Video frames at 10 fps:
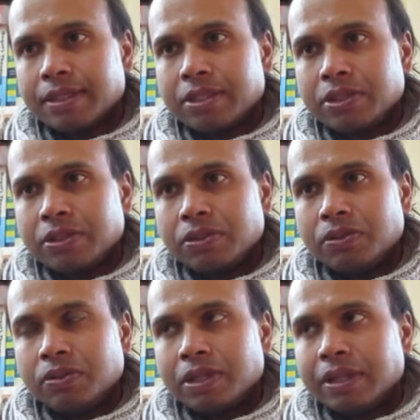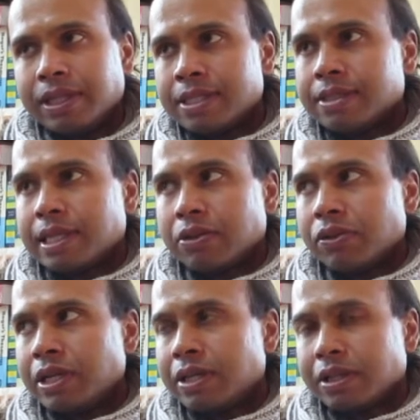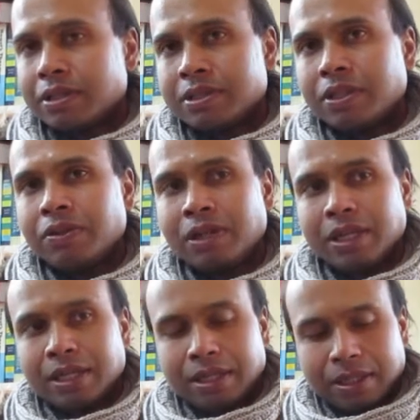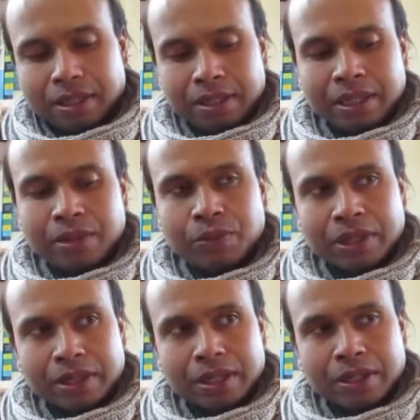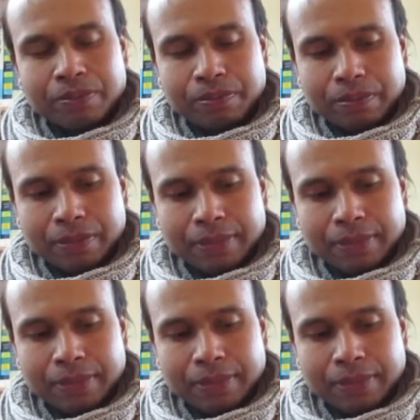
to uh, this, that, or the other. So the thing with, um,